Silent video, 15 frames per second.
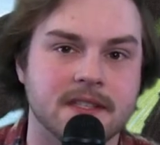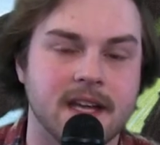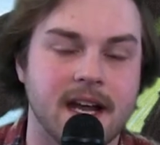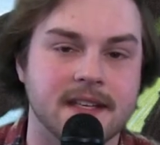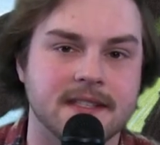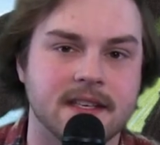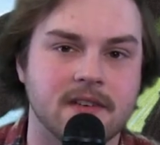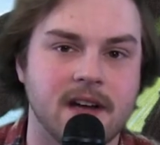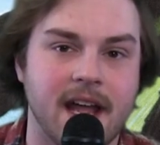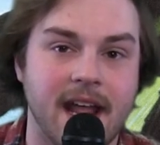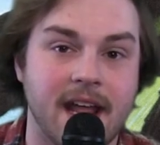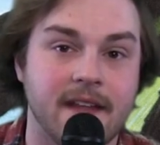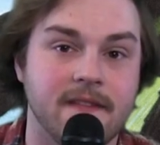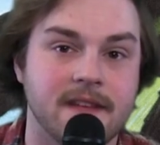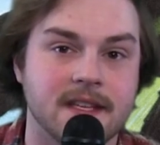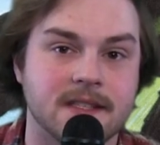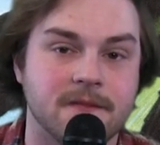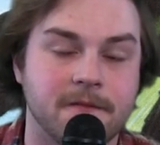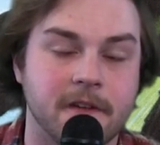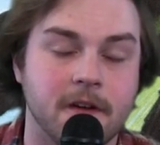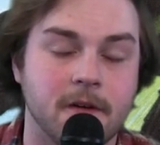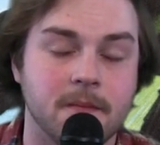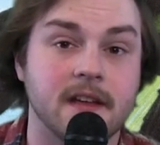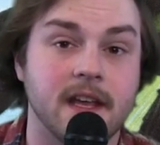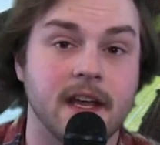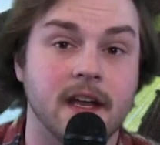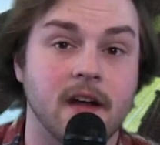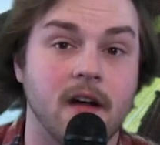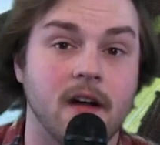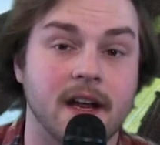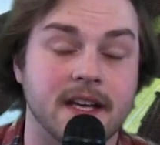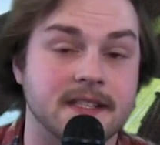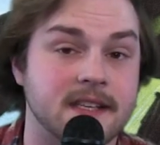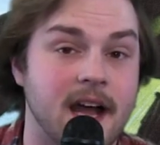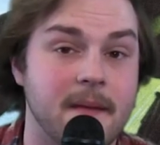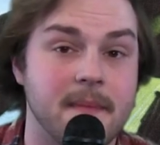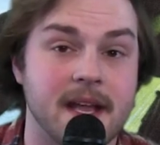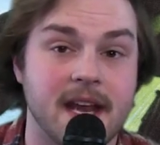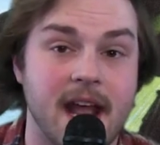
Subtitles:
Godzilla and this film, King Kong has not made